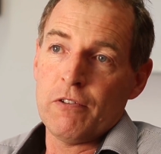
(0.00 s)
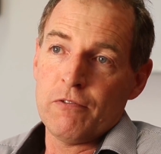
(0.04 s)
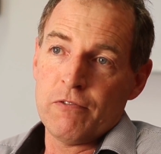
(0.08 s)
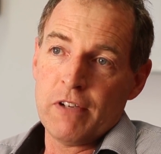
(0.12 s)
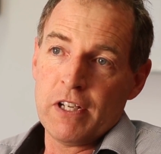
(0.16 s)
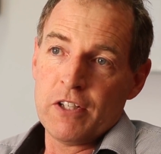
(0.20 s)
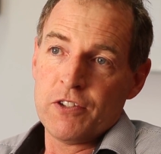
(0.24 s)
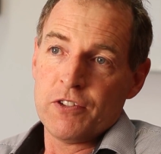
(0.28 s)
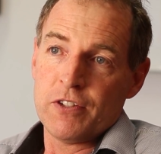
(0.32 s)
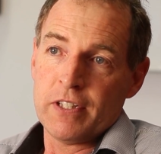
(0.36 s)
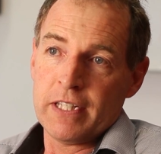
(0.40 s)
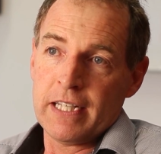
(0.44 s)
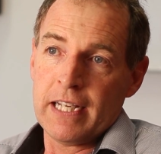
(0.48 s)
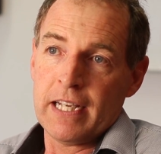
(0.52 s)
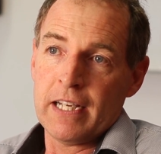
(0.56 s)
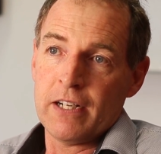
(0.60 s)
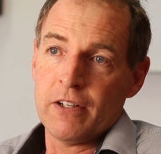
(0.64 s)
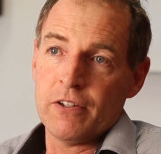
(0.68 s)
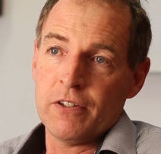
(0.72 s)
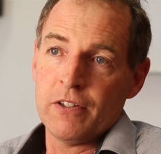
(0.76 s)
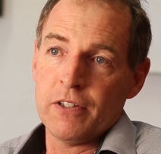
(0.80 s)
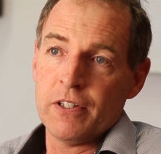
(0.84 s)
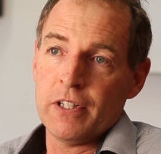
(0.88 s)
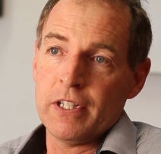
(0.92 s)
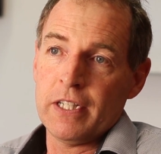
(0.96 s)

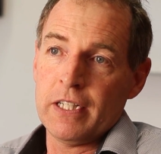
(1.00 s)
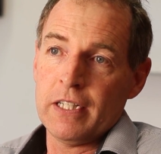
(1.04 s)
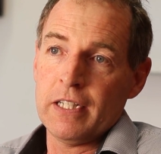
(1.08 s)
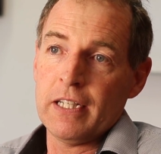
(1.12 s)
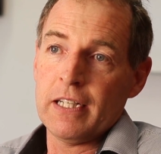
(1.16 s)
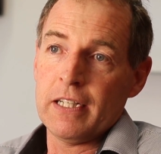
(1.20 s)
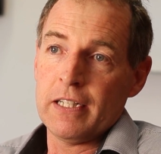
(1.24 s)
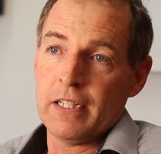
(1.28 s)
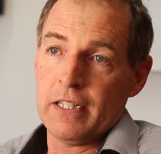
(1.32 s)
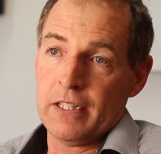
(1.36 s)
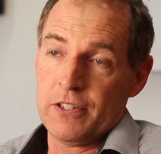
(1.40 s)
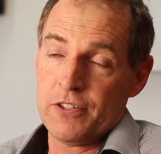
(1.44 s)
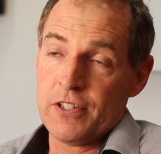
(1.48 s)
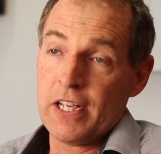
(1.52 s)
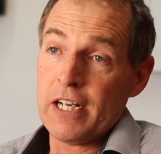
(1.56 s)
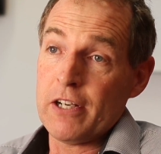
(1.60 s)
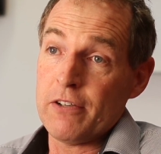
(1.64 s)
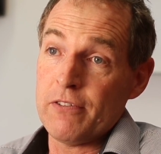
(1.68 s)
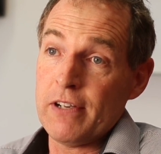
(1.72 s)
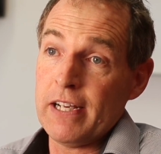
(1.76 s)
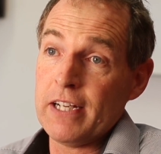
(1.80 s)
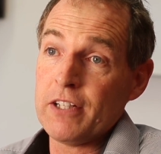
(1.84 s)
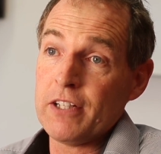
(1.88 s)
investigator in the Centre of